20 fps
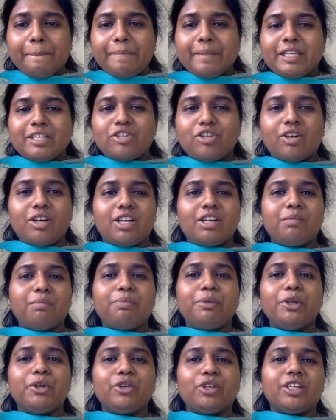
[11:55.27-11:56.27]
So a
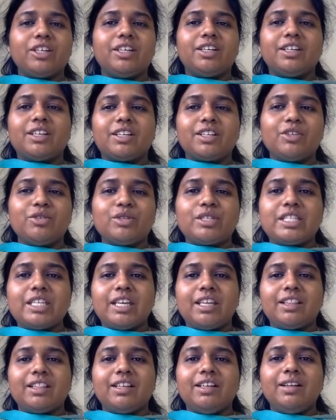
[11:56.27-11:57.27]
computer
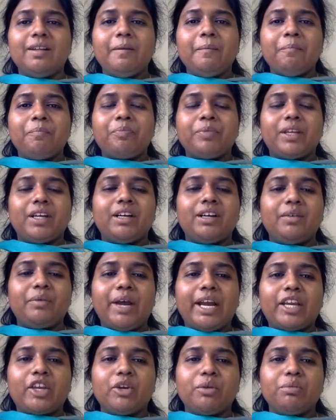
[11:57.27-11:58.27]
using the
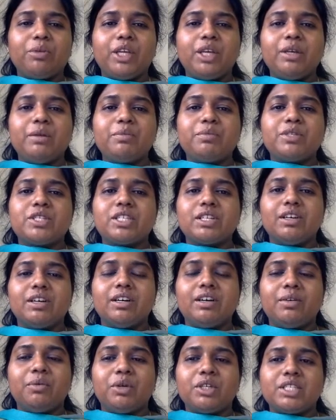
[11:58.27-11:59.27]
vacuum tubes
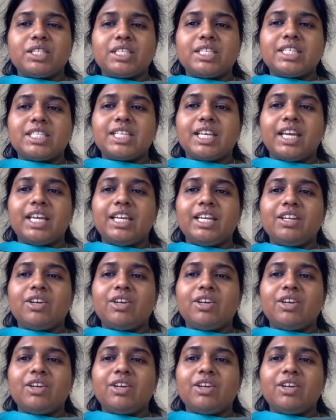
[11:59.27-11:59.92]
was designed,